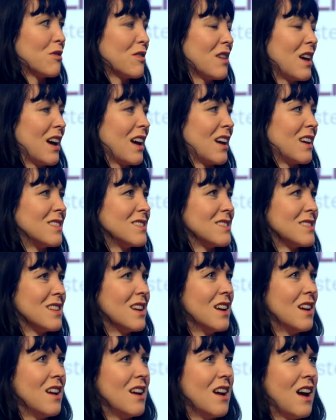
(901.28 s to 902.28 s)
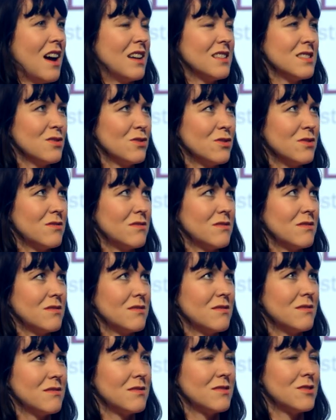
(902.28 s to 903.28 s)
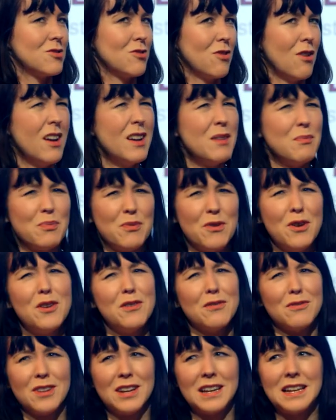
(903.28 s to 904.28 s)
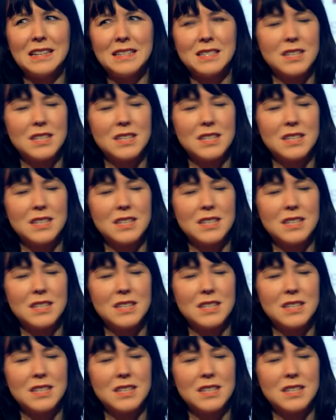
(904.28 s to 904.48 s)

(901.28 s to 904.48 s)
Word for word: things. And sort of trying to prove, really,